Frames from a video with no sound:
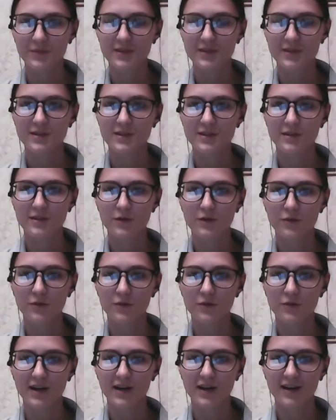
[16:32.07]

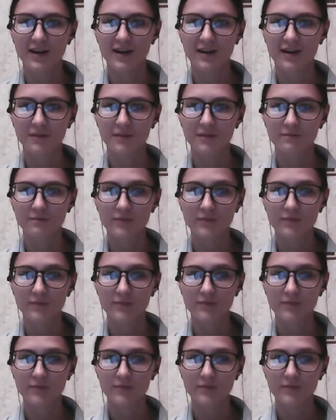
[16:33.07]
So
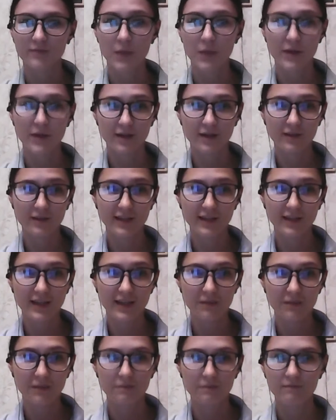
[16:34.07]

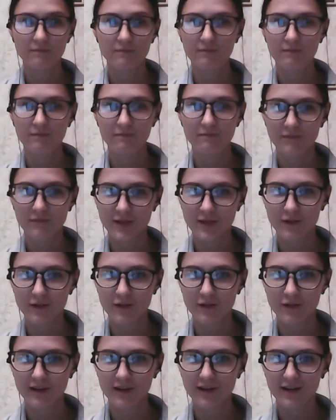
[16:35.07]
apparently there
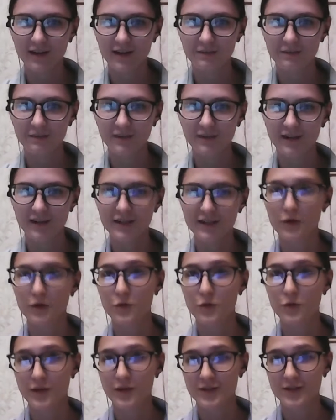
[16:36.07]
are no
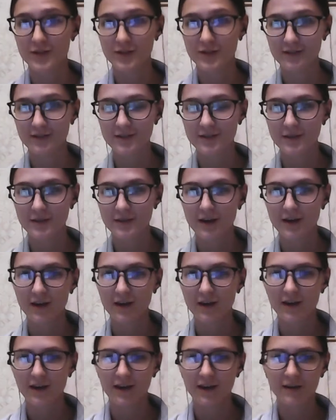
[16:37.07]
questions.
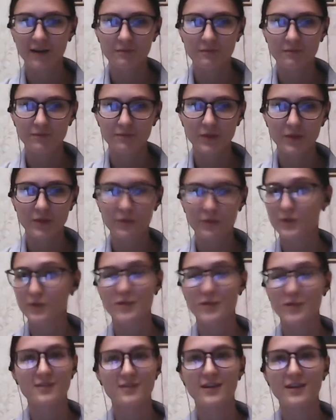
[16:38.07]
People
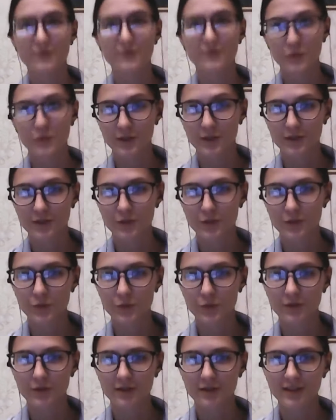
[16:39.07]
just loved what you
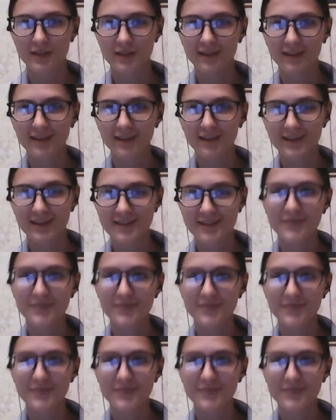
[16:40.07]
were telling us.